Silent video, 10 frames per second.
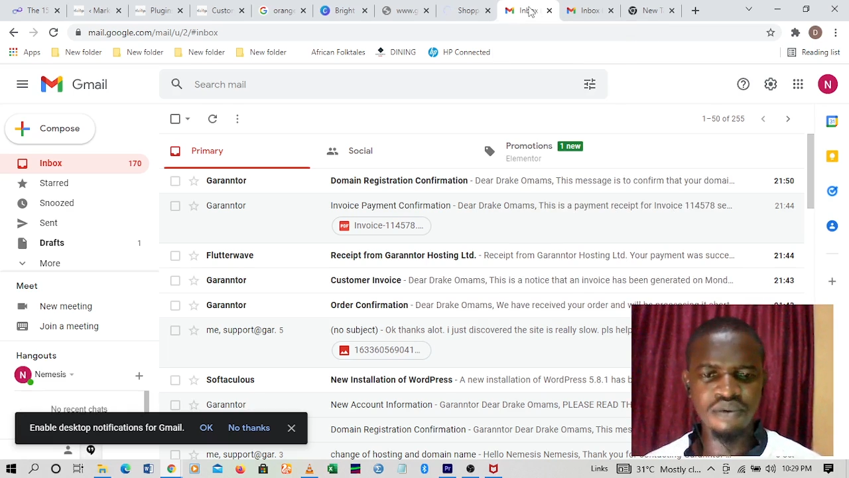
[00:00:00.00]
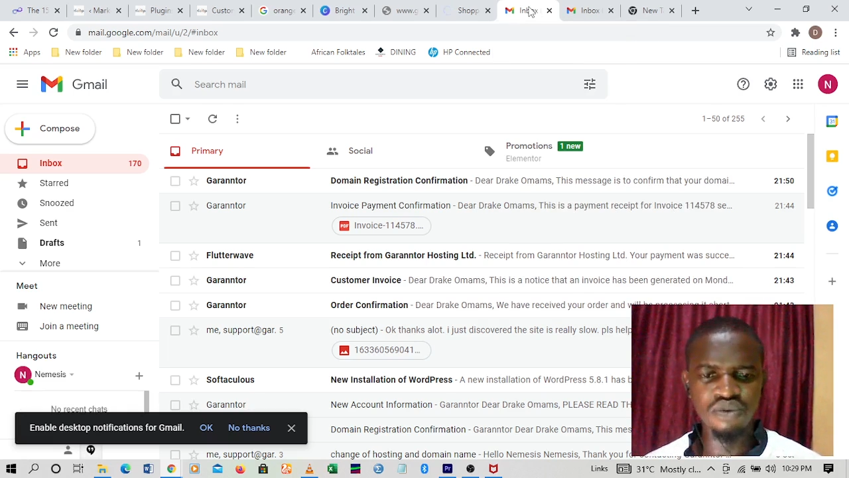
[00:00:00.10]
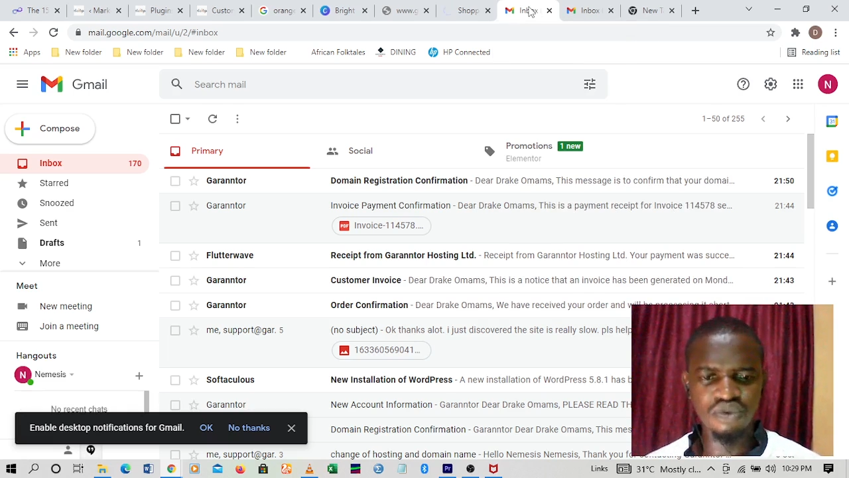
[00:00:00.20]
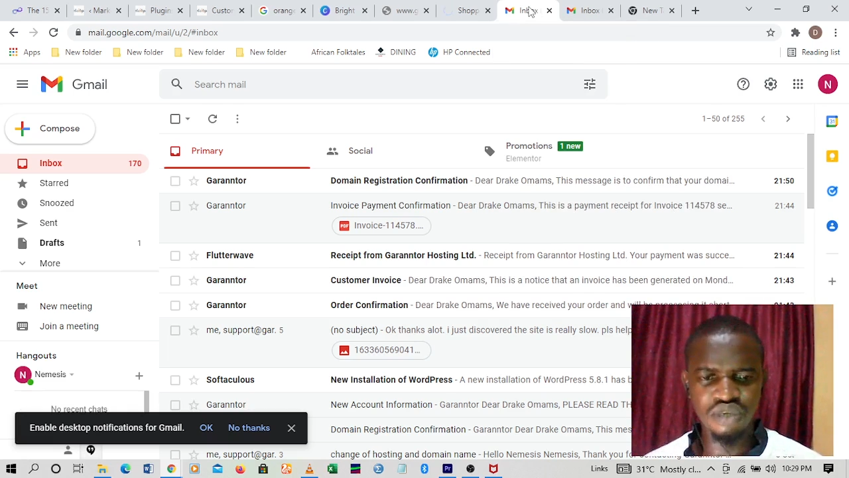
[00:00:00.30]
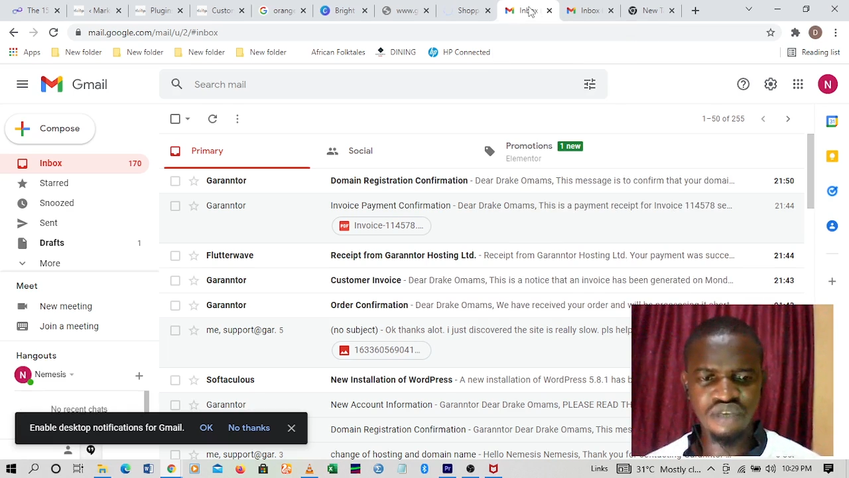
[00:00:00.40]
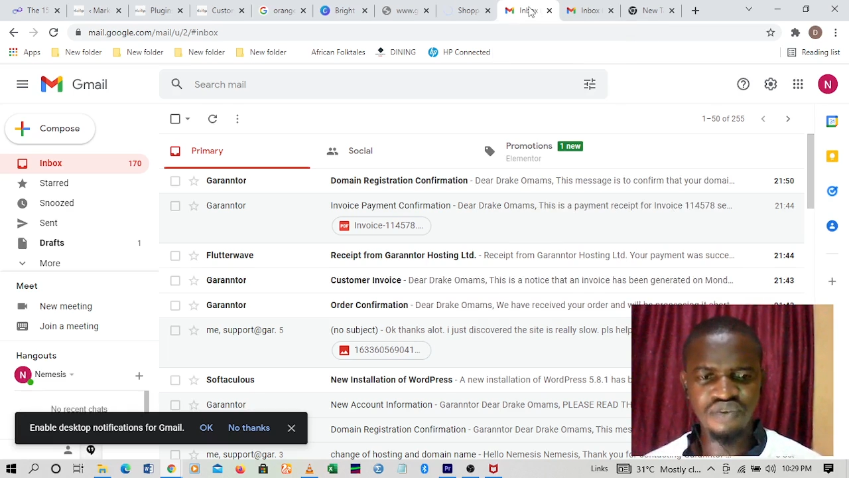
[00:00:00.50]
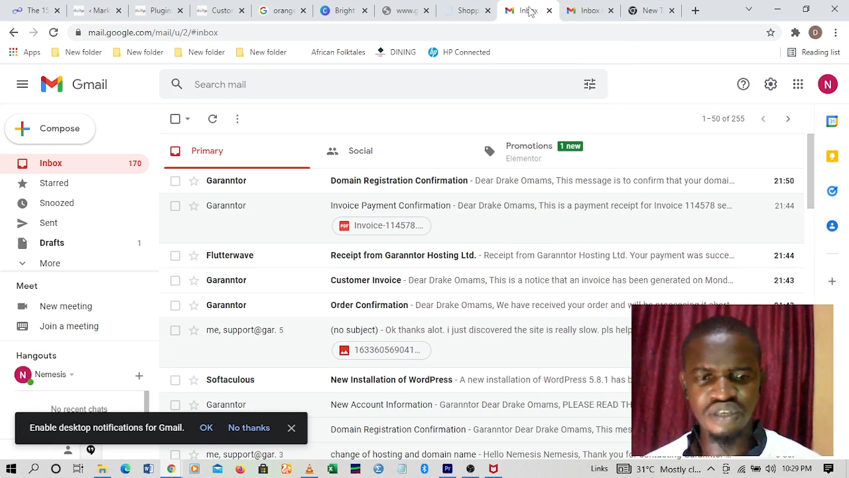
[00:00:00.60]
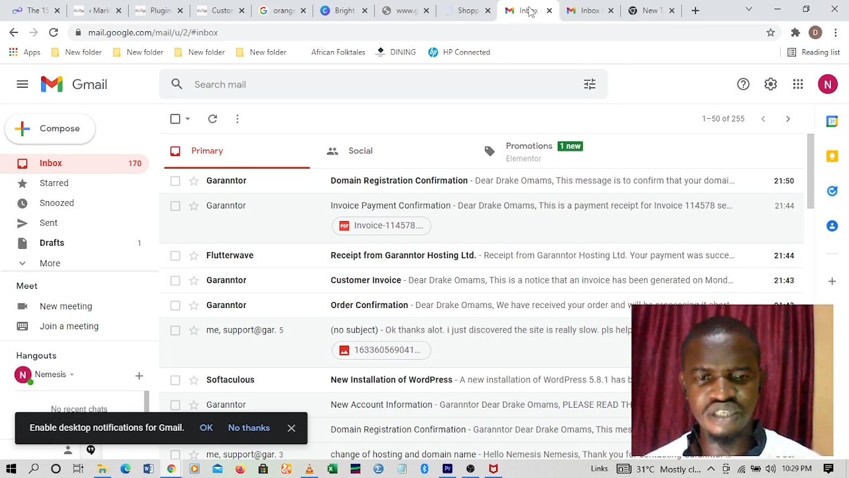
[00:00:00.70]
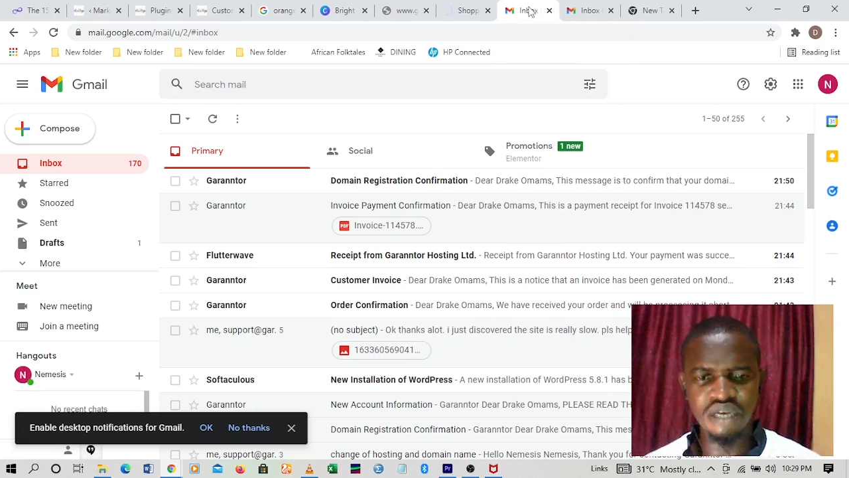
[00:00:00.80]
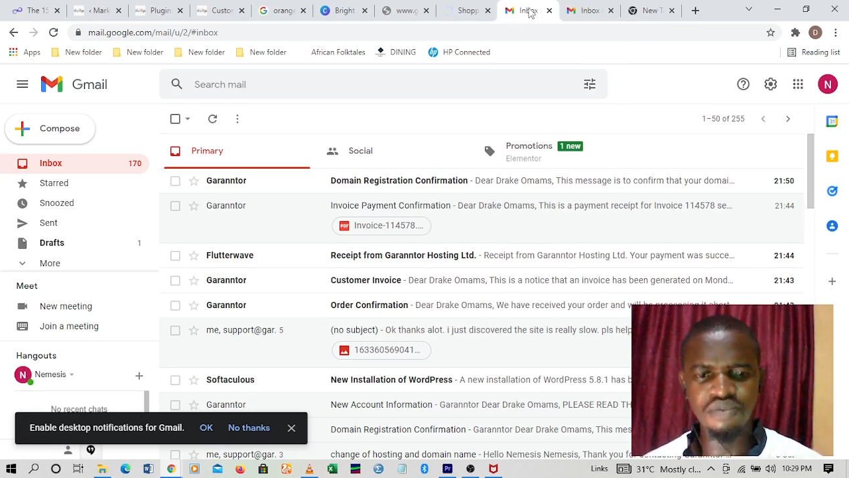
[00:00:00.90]
I'm going to give you a
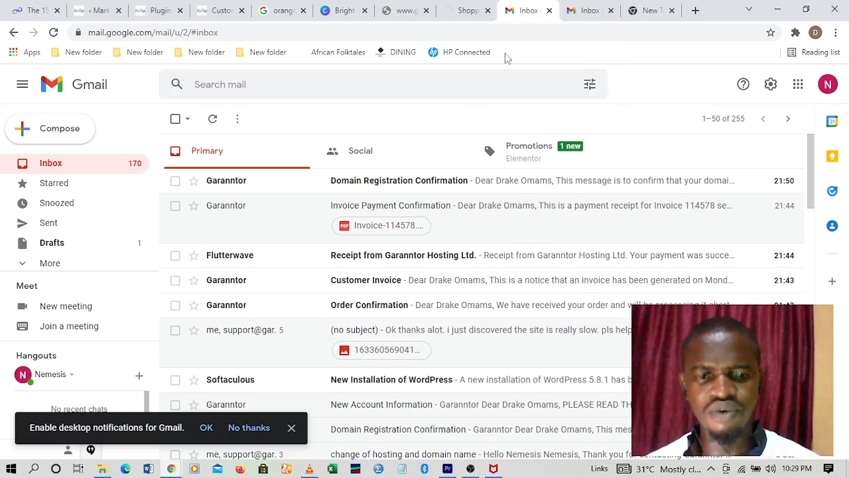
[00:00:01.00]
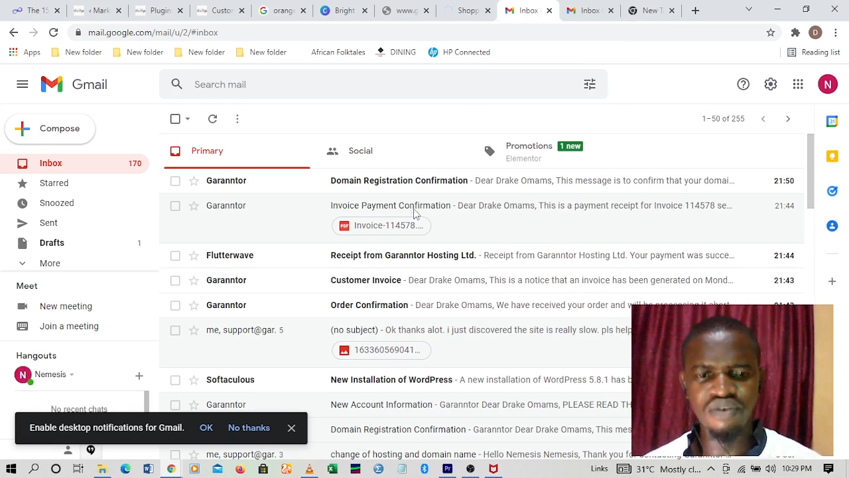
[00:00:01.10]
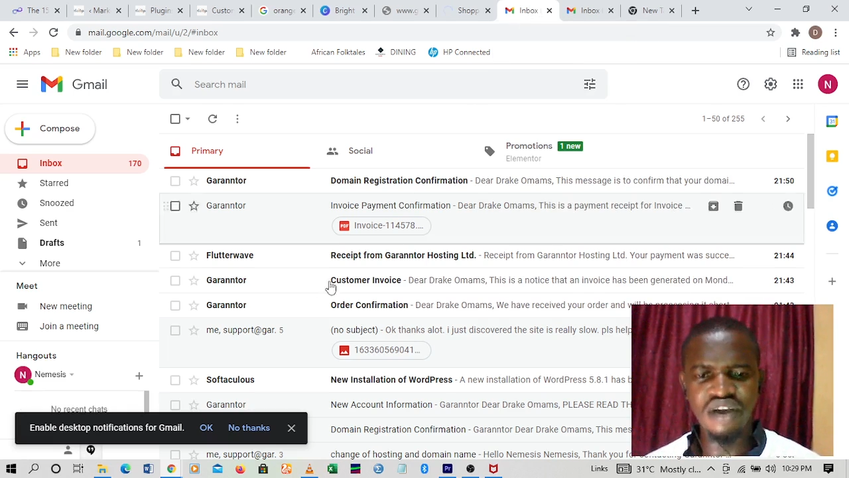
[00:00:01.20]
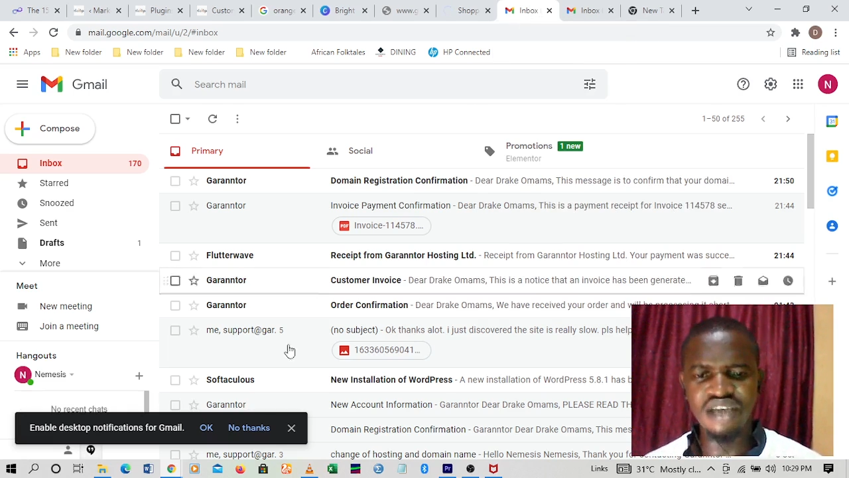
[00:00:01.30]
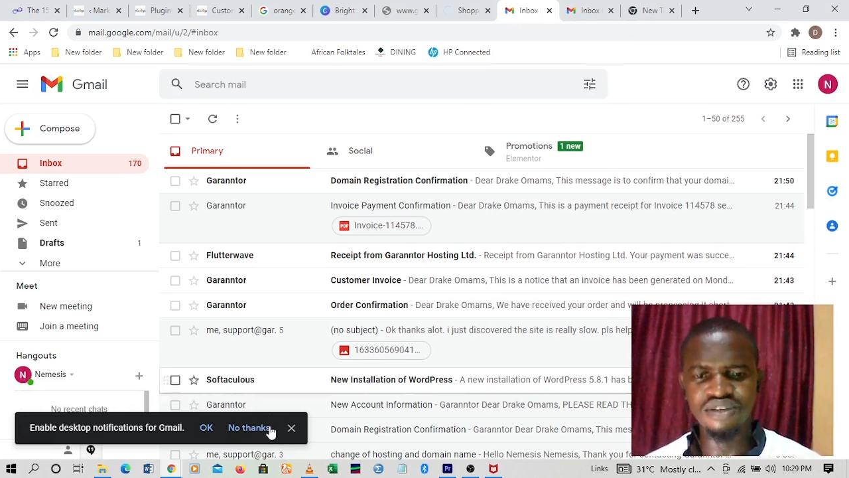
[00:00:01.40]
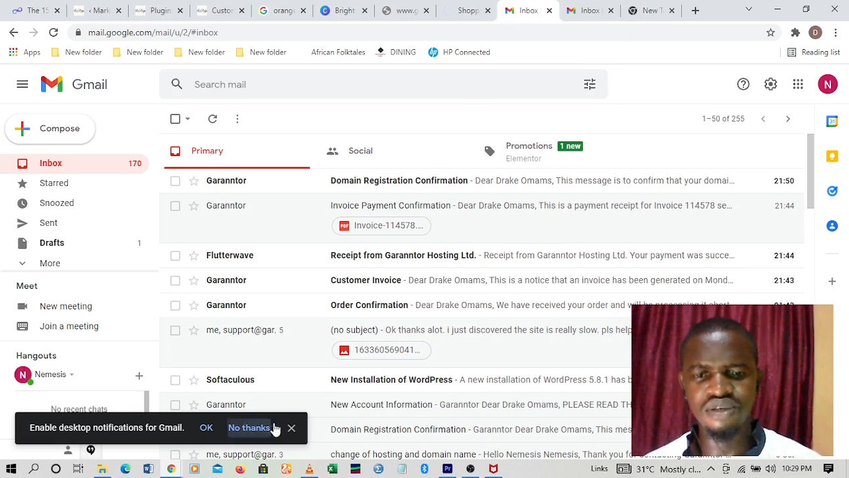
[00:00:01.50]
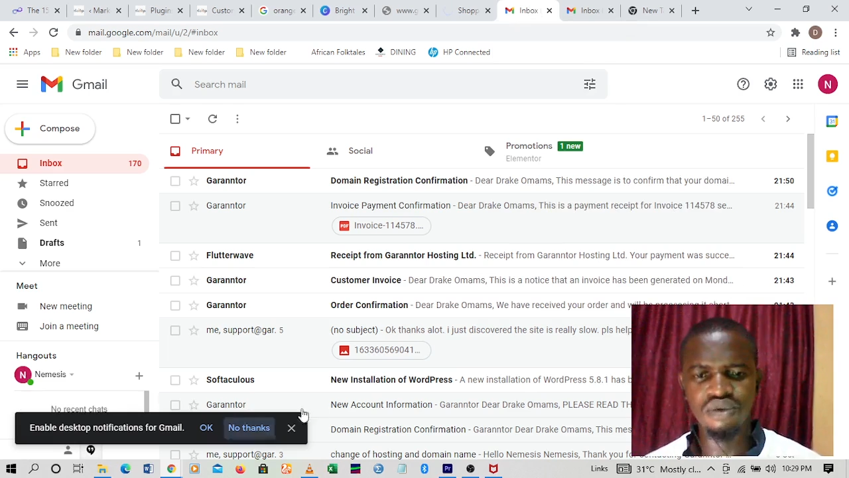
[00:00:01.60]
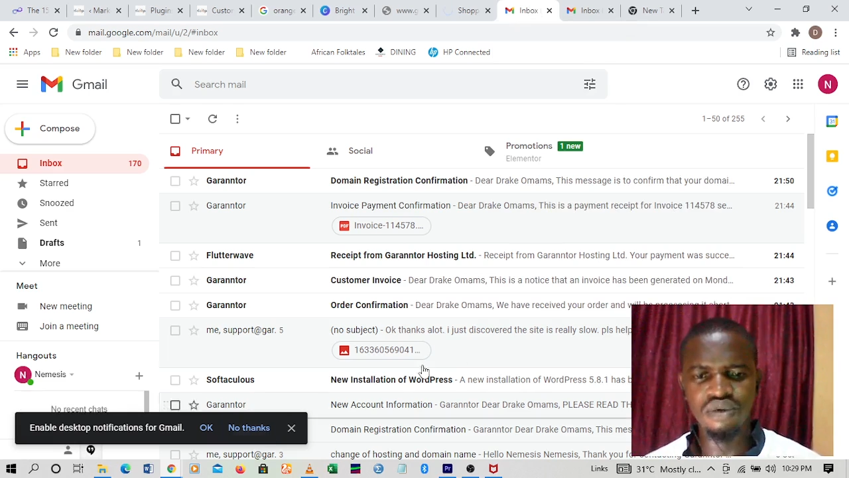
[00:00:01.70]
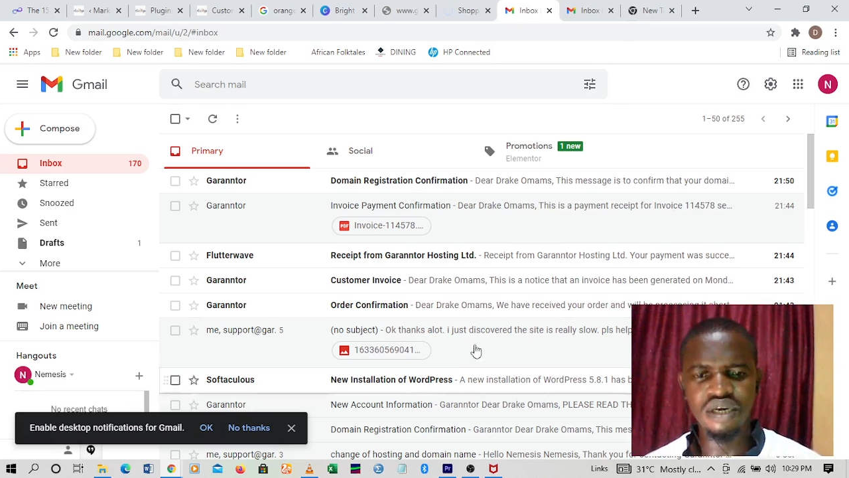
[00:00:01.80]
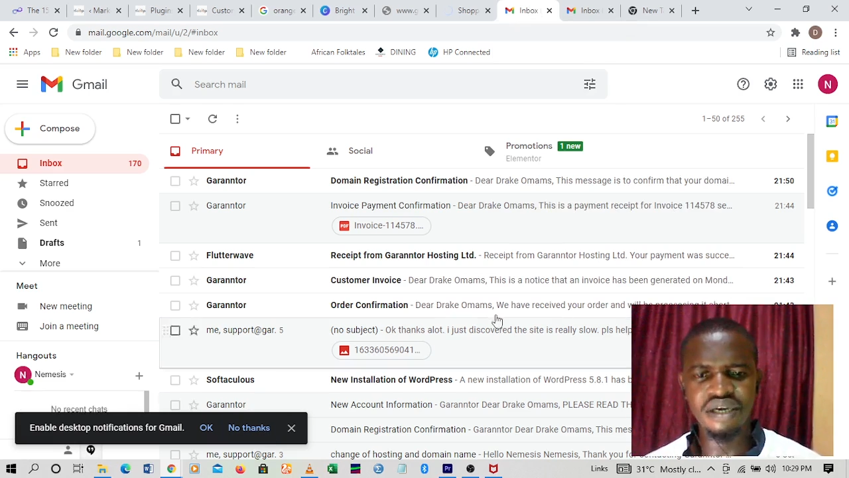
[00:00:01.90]
sample of how it's going to
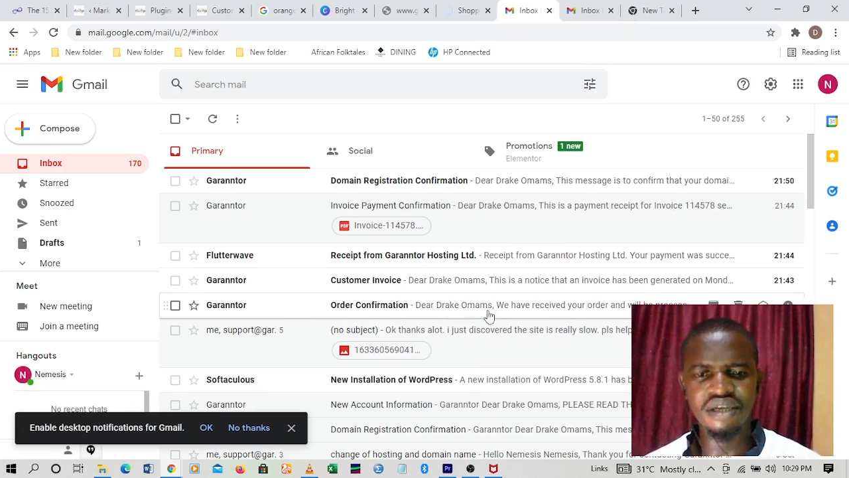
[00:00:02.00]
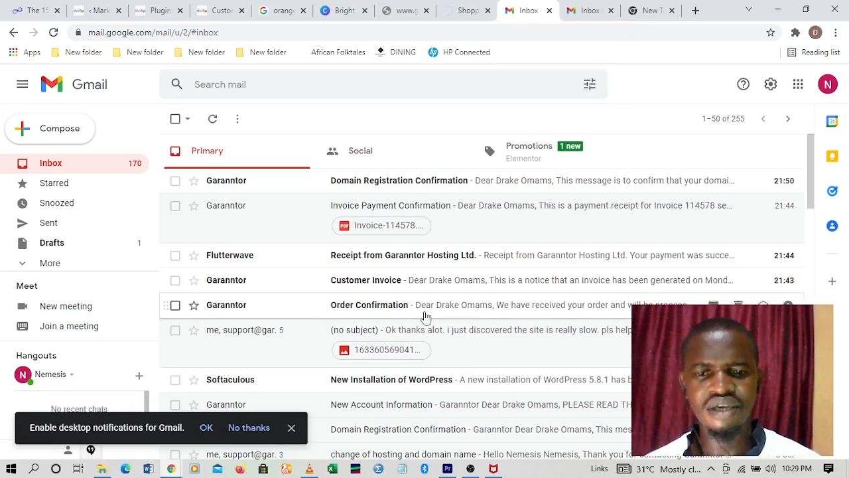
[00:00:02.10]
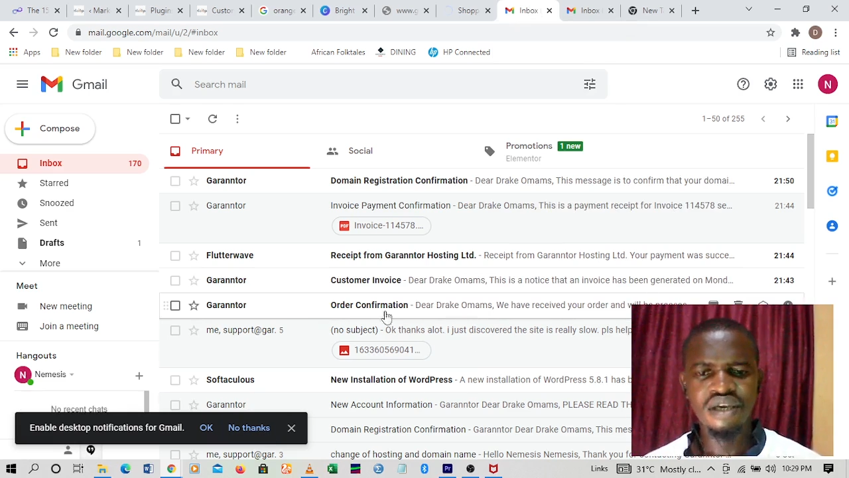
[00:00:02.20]
look like.